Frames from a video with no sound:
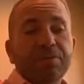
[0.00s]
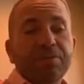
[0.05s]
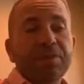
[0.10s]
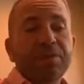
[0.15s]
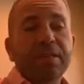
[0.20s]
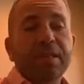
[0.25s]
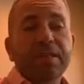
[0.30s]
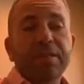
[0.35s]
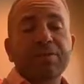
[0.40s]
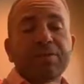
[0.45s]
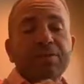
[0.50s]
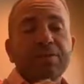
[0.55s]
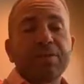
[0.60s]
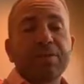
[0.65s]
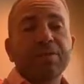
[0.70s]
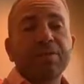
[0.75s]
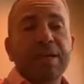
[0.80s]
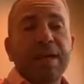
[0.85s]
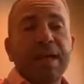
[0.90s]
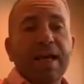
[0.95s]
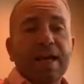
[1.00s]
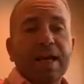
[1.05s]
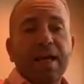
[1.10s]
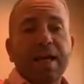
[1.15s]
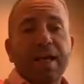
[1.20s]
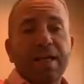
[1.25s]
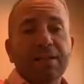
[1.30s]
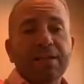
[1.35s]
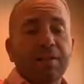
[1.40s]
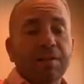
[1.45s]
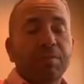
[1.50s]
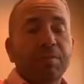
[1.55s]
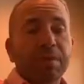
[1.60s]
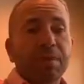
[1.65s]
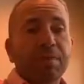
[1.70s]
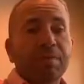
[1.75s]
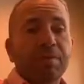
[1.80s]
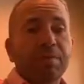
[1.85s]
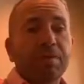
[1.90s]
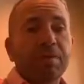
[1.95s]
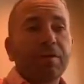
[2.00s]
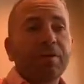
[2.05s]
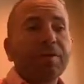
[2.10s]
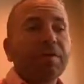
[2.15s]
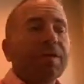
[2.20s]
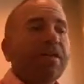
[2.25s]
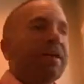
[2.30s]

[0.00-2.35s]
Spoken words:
She's like, it's unbelievable.